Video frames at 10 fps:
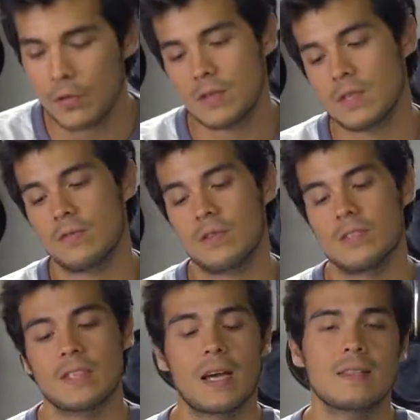all these
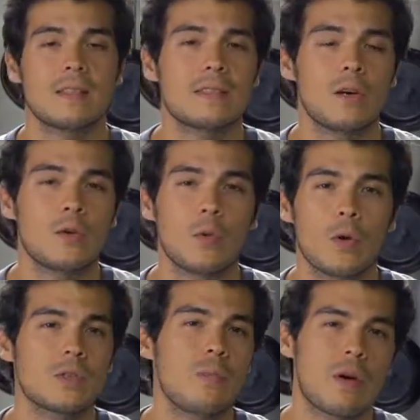different sites that tell you
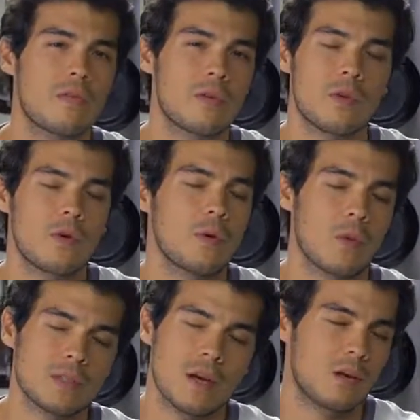what's better for you and
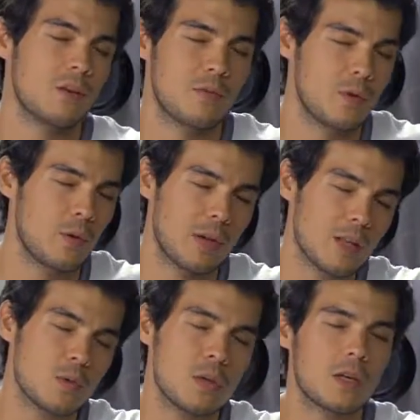what's not good for you. It
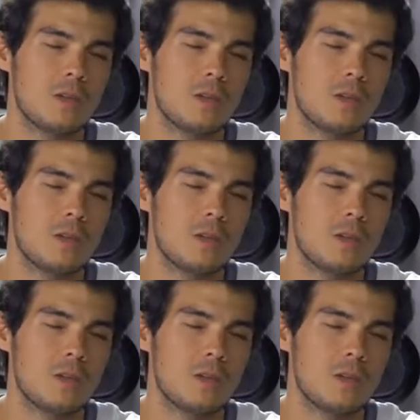gets really